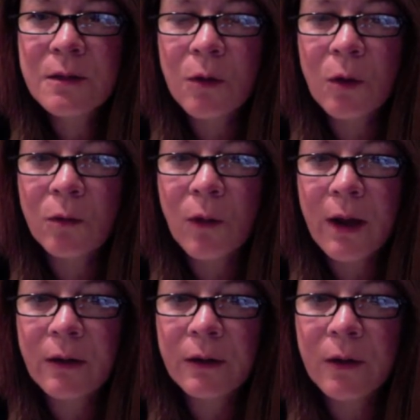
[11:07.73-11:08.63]
are
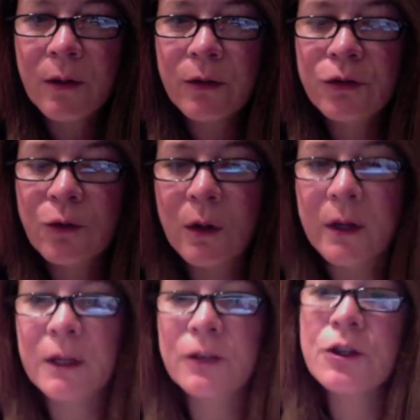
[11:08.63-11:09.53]
rounded on the short
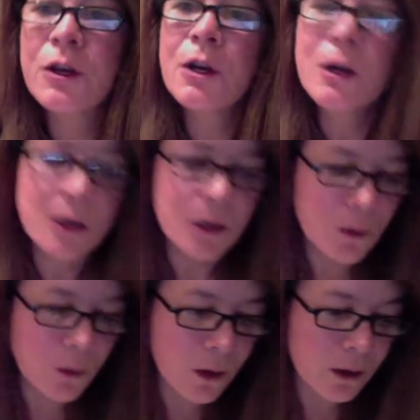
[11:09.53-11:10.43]
ends.
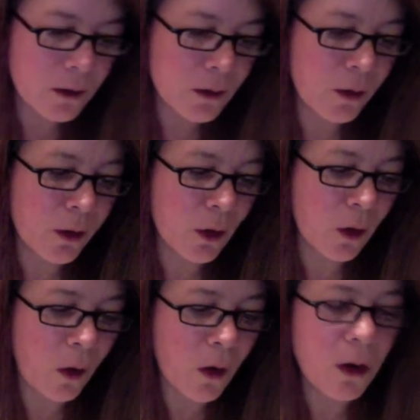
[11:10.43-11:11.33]
You want the
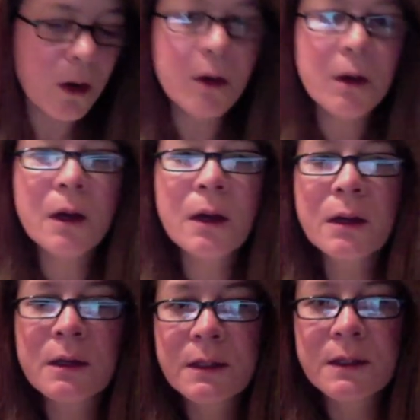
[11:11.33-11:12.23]
long
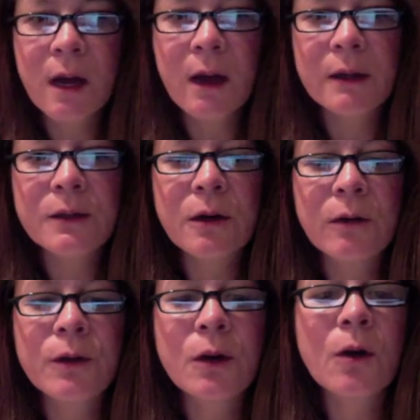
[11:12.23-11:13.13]
sides of
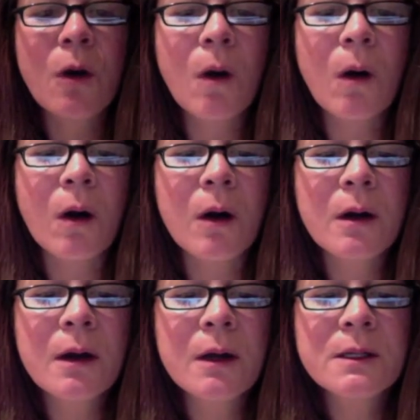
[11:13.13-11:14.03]
your cart
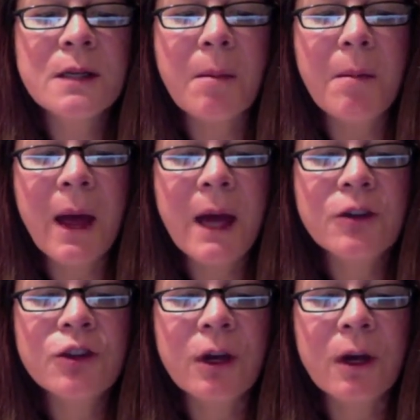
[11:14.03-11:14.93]
to
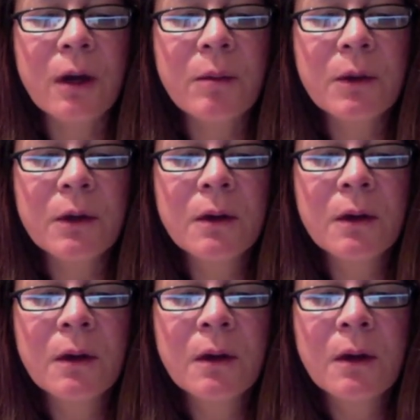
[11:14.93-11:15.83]
match up
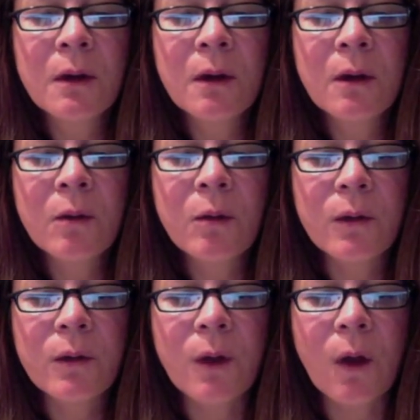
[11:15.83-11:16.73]

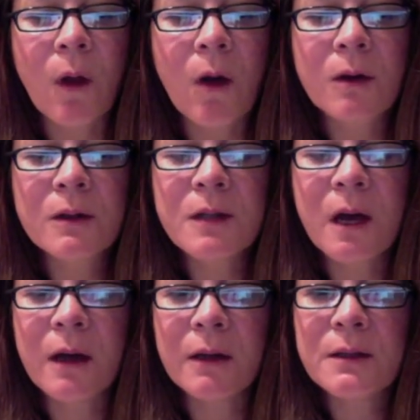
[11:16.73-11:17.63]
with the long
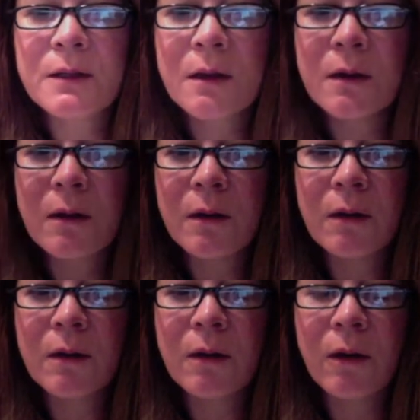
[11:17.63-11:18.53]
sides
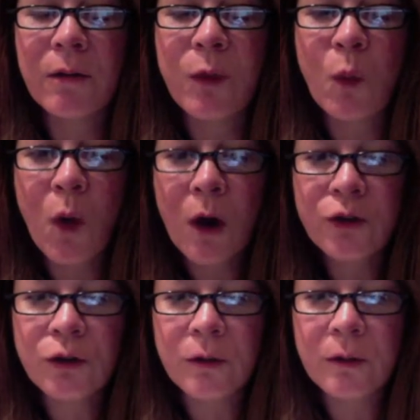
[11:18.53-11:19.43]
of the
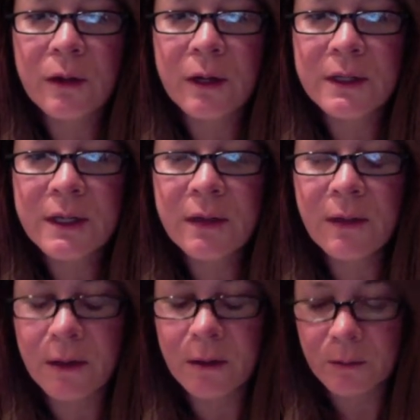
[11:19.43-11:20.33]
washer that is in
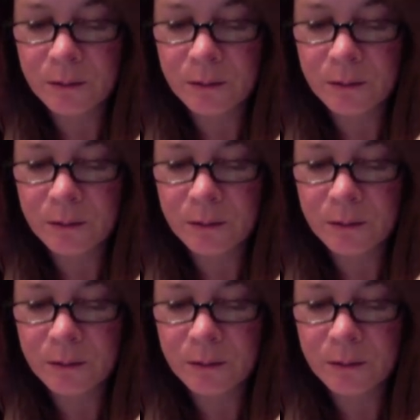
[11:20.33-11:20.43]
there.